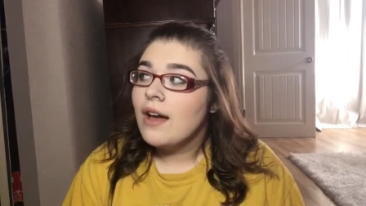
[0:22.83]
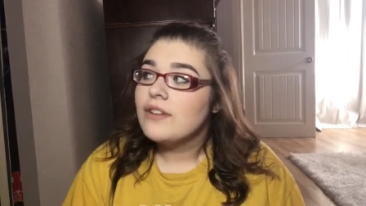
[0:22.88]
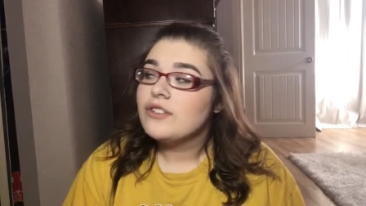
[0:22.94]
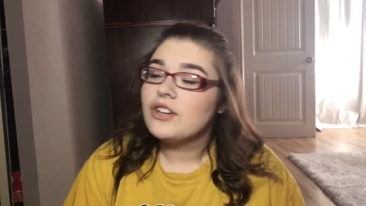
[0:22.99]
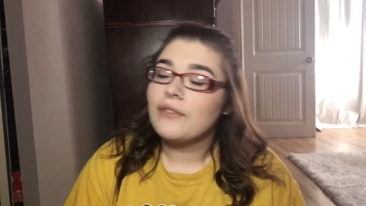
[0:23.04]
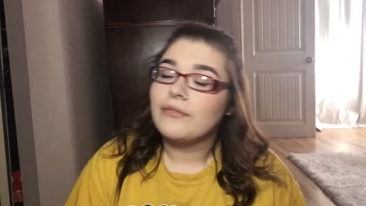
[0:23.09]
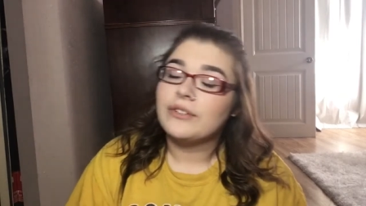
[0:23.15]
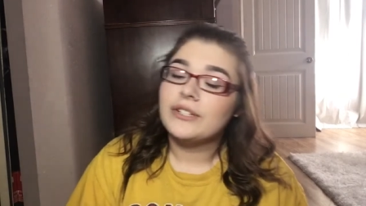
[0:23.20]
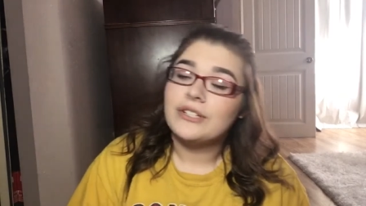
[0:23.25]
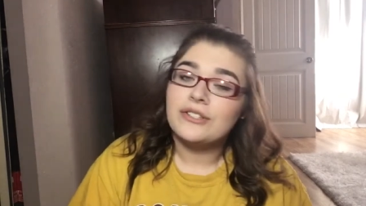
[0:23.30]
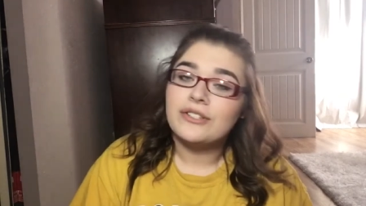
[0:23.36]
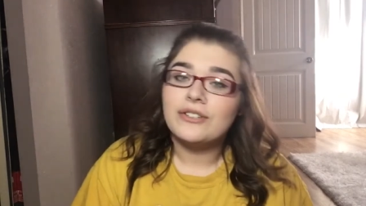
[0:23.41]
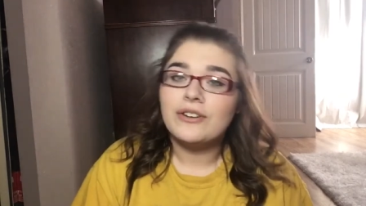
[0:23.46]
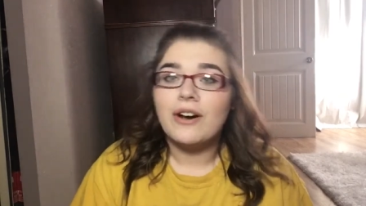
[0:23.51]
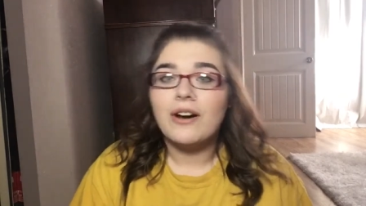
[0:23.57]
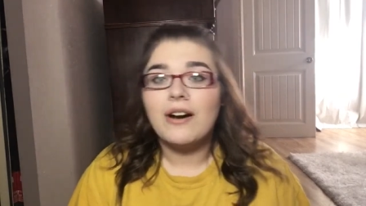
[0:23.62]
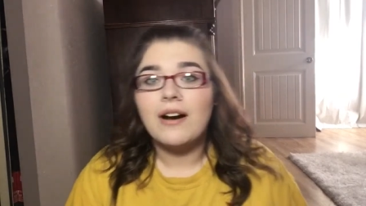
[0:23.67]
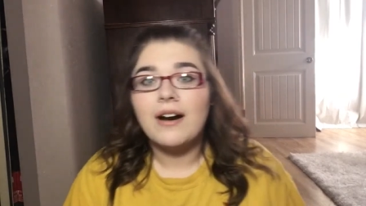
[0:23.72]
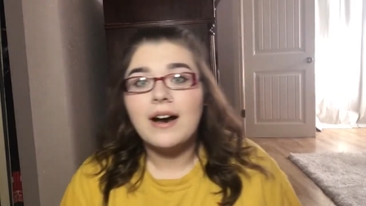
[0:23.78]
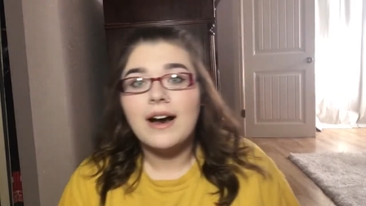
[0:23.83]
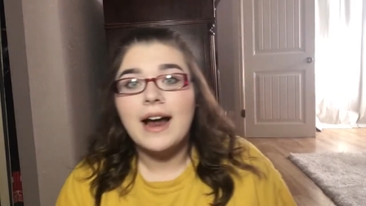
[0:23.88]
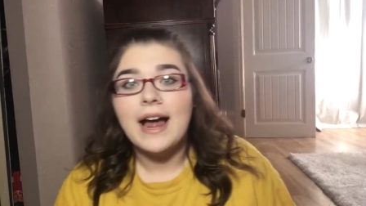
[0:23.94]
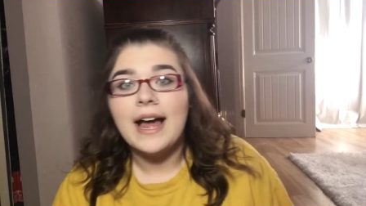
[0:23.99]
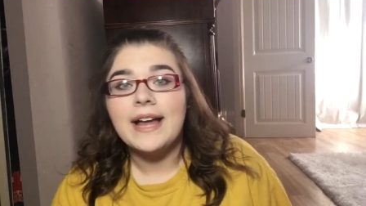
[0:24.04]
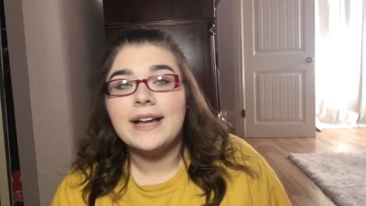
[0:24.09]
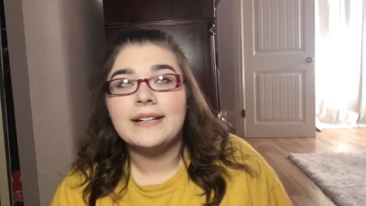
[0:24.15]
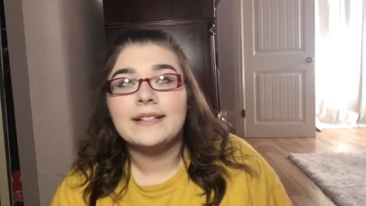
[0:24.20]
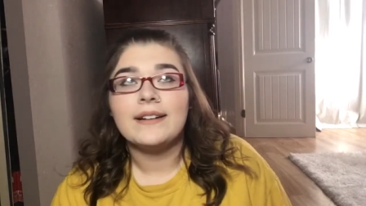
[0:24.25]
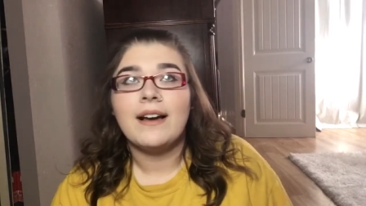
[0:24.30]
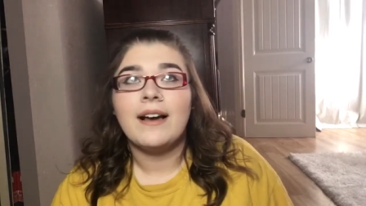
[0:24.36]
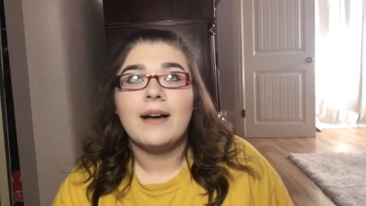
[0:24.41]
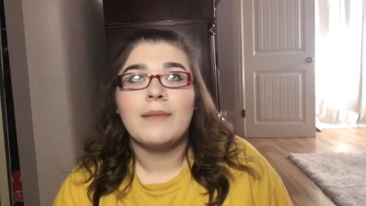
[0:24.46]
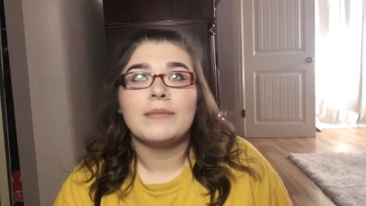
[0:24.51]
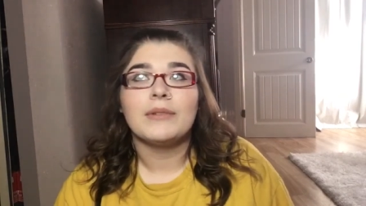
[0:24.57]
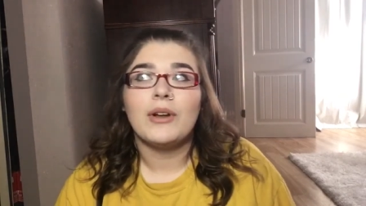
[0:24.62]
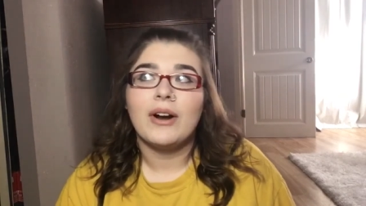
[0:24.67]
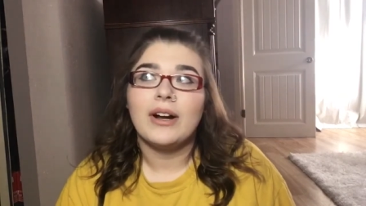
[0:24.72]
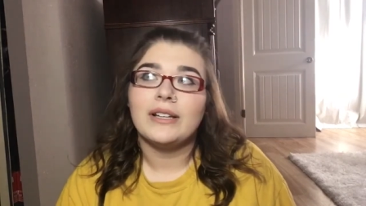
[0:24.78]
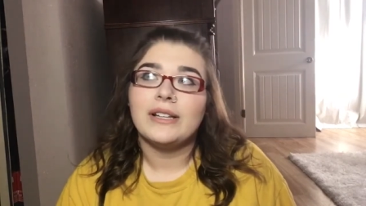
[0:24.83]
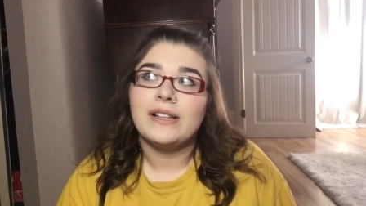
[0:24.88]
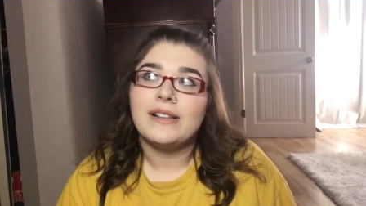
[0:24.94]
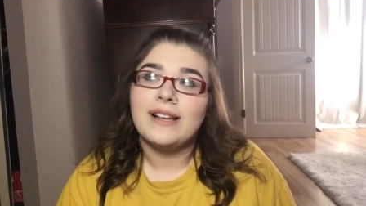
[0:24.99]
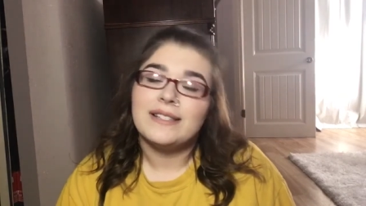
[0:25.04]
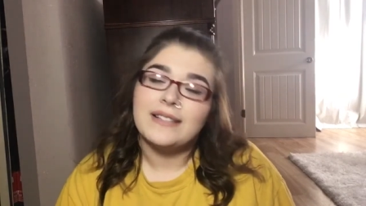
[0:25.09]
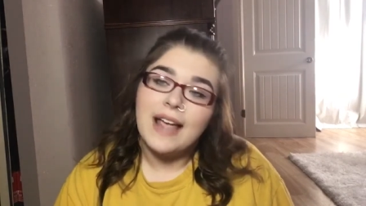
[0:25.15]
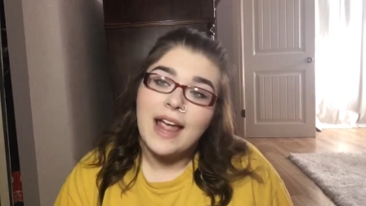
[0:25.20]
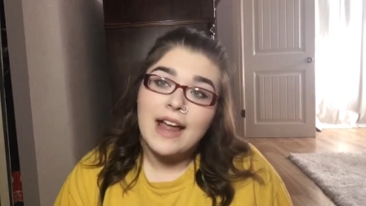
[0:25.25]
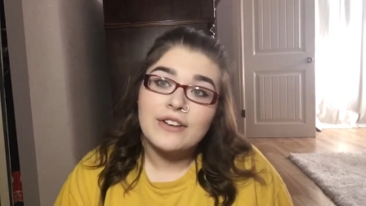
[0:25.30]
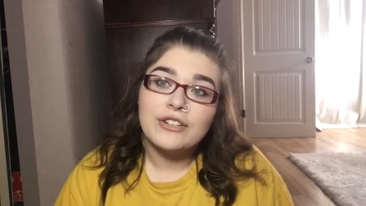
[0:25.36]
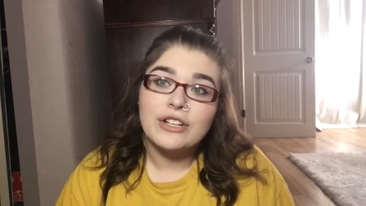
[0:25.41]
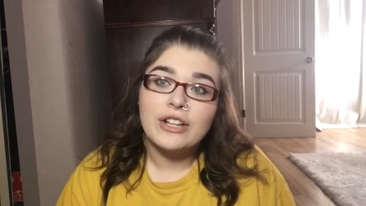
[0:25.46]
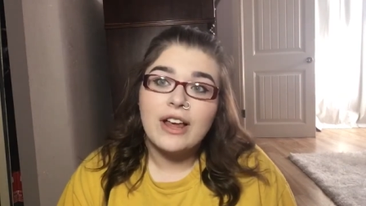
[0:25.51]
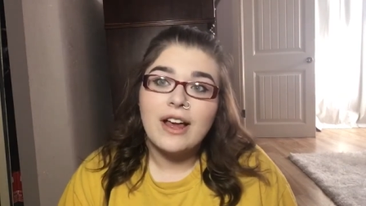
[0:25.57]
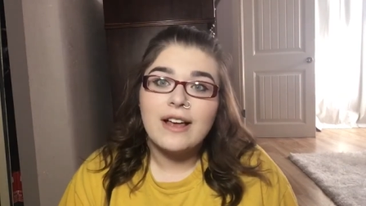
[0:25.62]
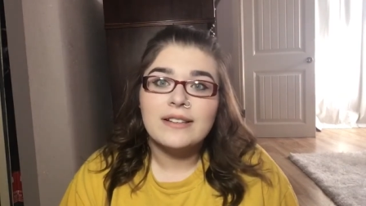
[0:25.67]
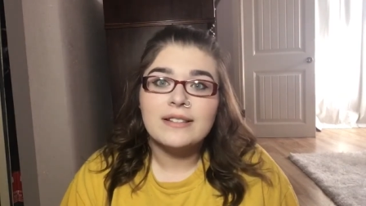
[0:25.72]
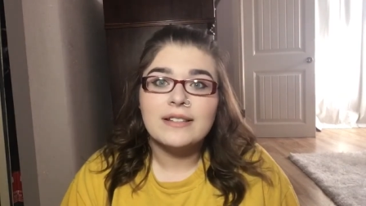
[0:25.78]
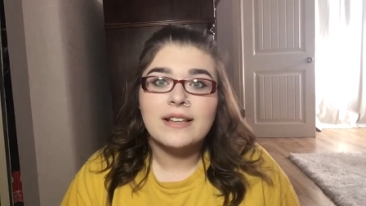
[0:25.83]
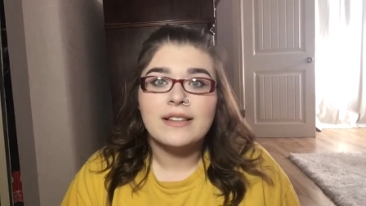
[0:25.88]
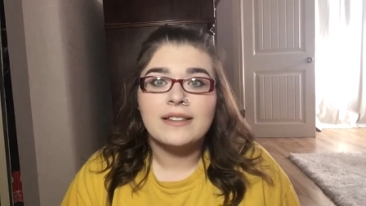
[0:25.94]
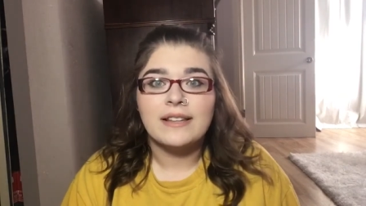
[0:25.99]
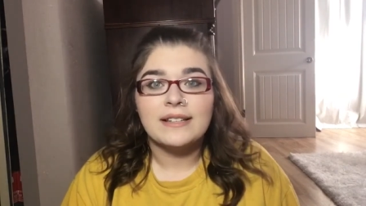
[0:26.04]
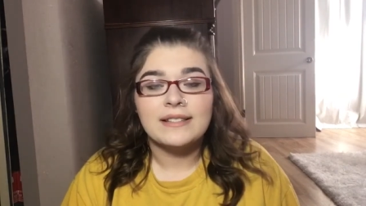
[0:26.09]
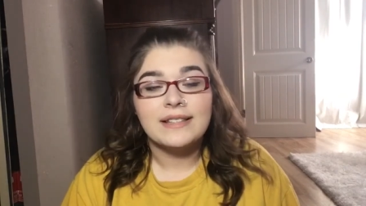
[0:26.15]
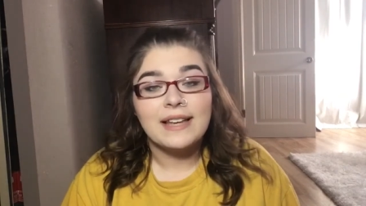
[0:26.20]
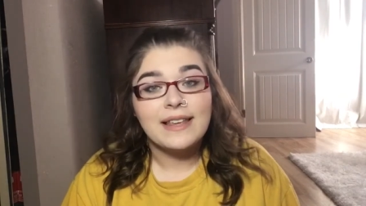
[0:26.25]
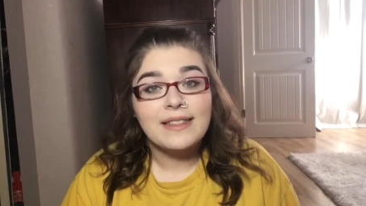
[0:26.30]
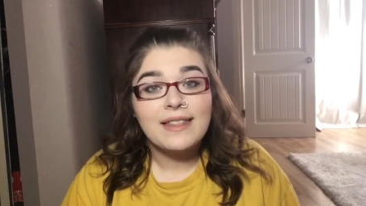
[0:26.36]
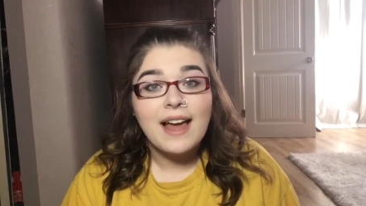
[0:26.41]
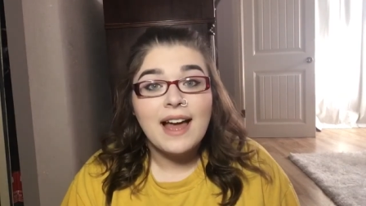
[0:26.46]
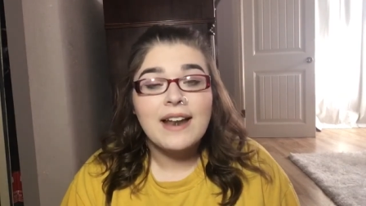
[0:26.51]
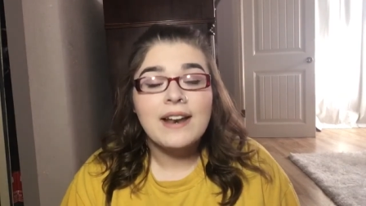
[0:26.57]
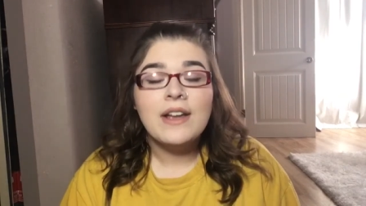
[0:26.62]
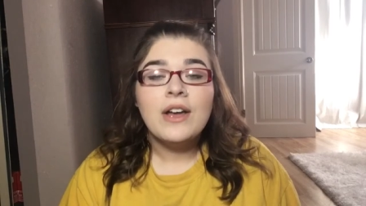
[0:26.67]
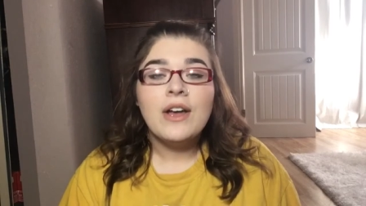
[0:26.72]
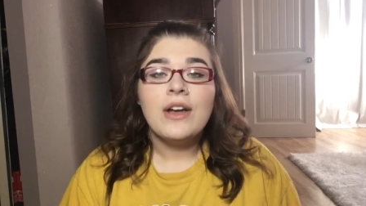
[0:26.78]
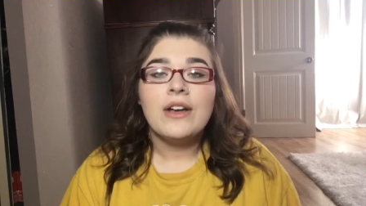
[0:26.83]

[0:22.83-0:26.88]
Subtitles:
Jeffree Star and Laura Lee Los Angeles and things like that.